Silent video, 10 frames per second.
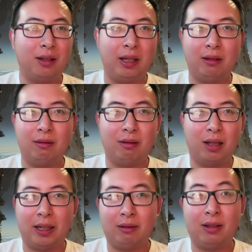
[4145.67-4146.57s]
in
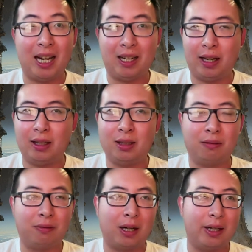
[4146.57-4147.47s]
decades,
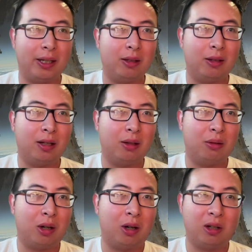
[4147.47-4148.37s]
if I
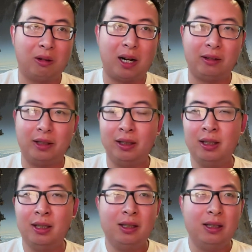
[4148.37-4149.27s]
recall correctly,
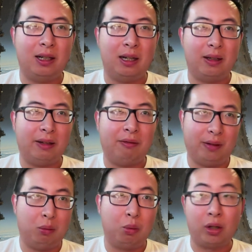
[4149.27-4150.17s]
if
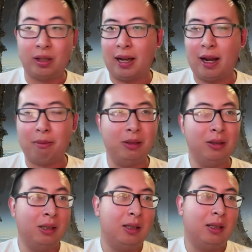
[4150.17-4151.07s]
it were to
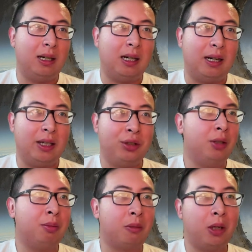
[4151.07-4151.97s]
happen. And
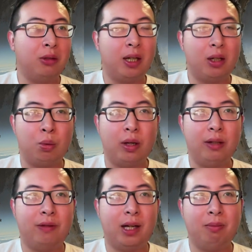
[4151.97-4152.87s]
she's proposing a
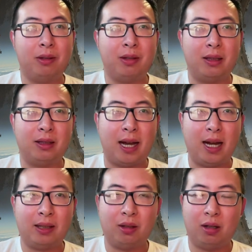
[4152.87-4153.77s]
25%
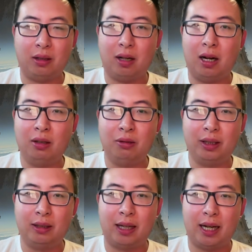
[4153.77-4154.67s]
tax on
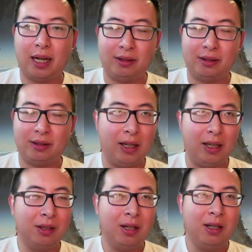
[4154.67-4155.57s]
unrealized
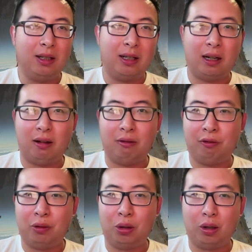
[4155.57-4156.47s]
gains
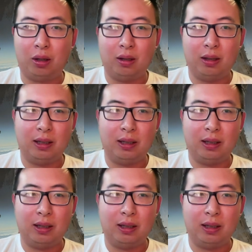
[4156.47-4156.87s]
for